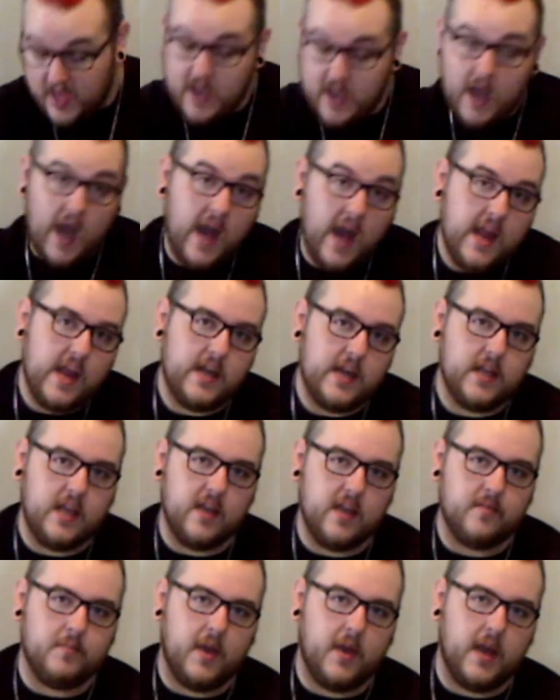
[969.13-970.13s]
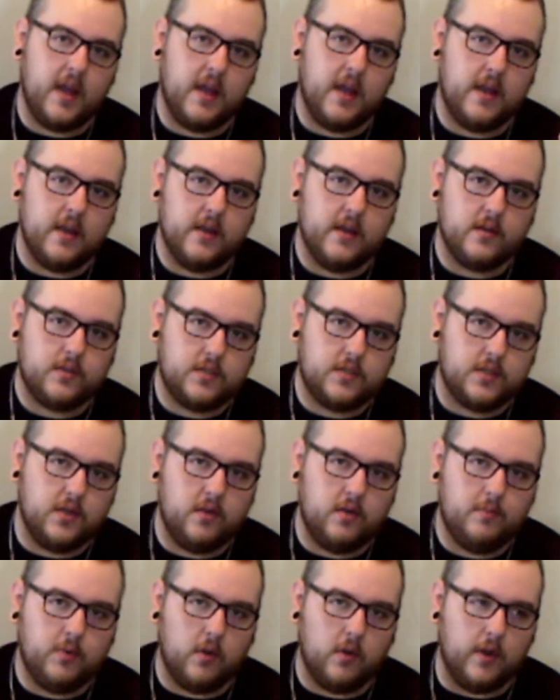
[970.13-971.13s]
I need to give my
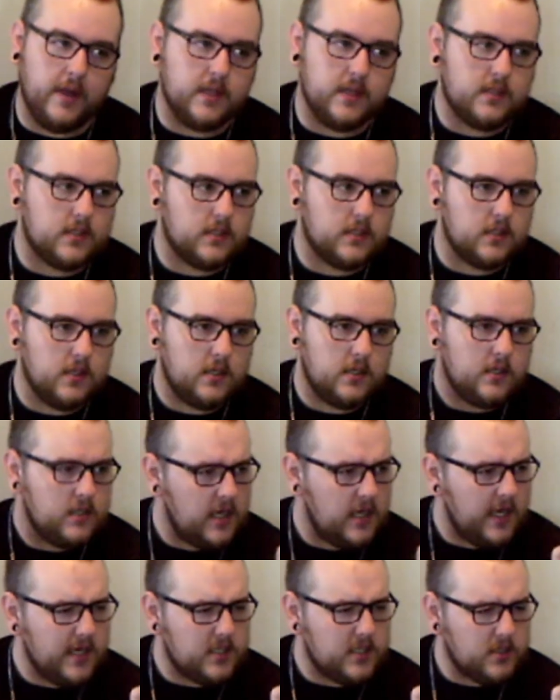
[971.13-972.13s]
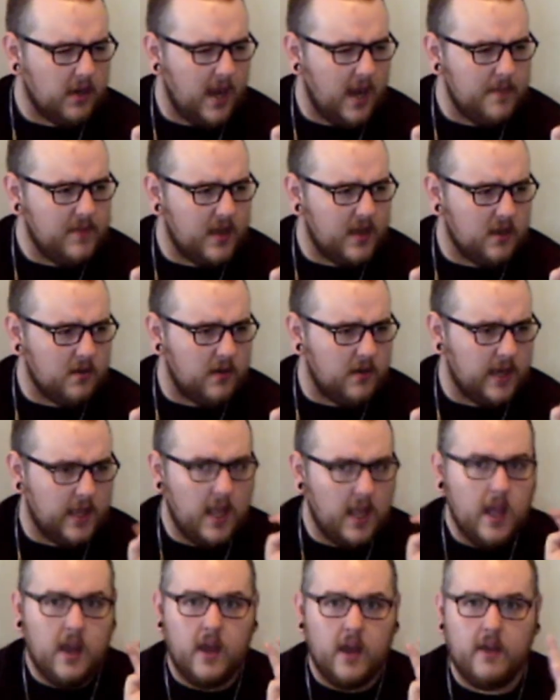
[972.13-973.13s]
2 points. Did I describe that already?
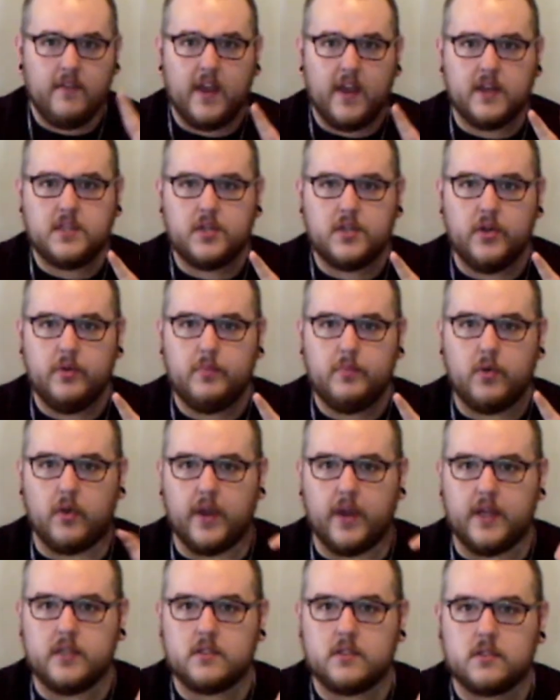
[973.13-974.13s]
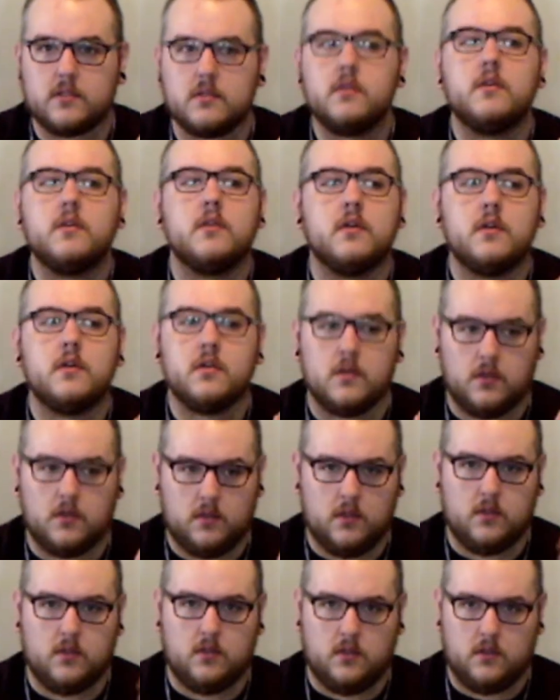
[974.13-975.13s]
I've got 2 points
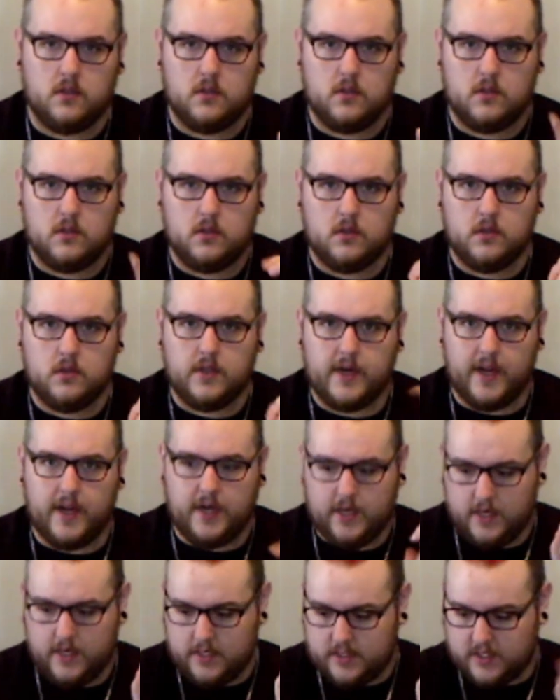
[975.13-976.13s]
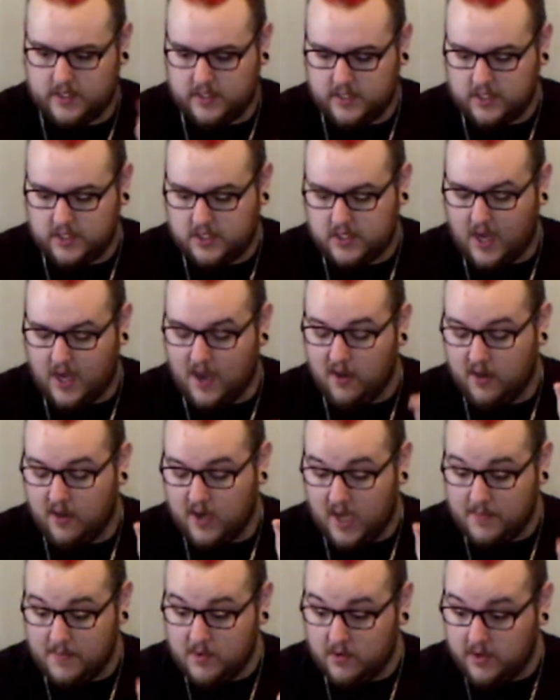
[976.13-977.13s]
that I need to dish out. And
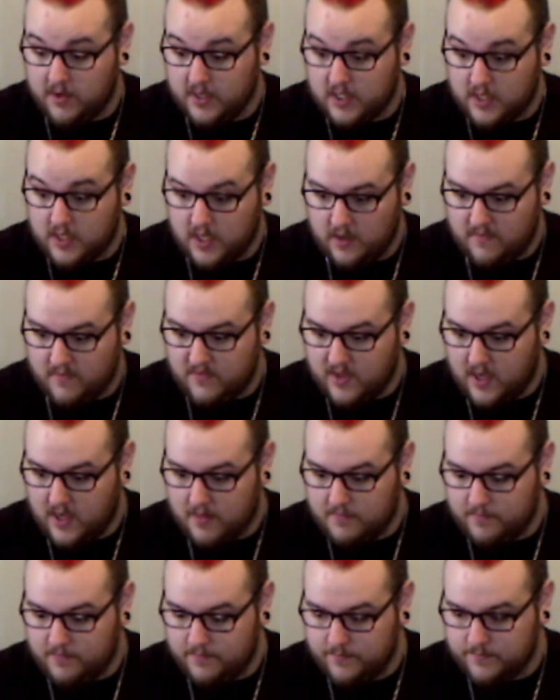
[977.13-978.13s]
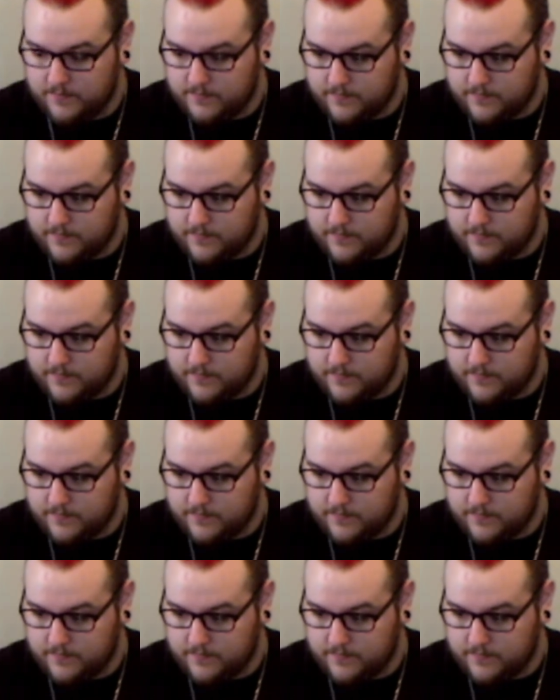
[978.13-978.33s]
I'm going to give them...